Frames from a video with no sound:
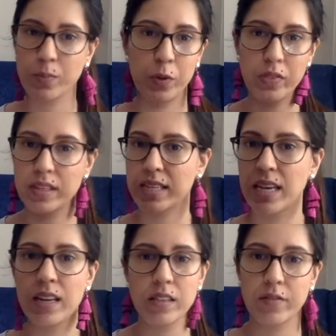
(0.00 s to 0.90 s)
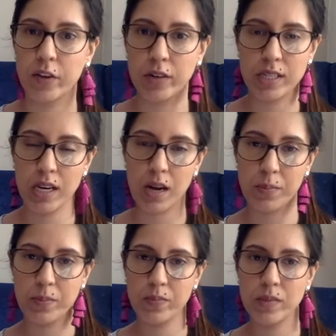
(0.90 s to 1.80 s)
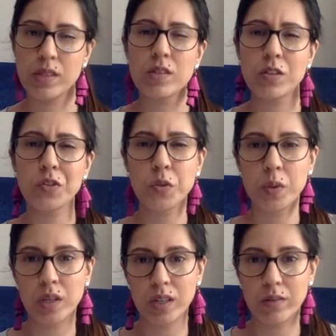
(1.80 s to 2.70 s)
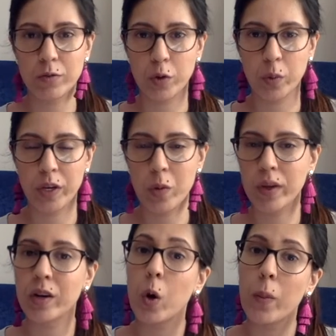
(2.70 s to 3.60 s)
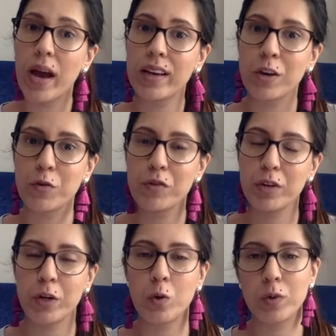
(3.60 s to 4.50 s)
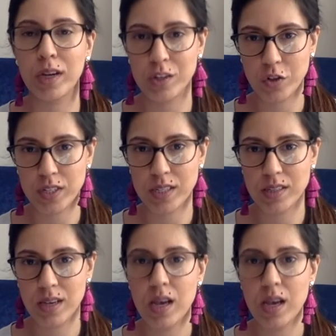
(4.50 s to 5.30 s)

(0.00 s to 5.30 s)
put the date at the very top. This is also good for when you want to go back and reread old entries.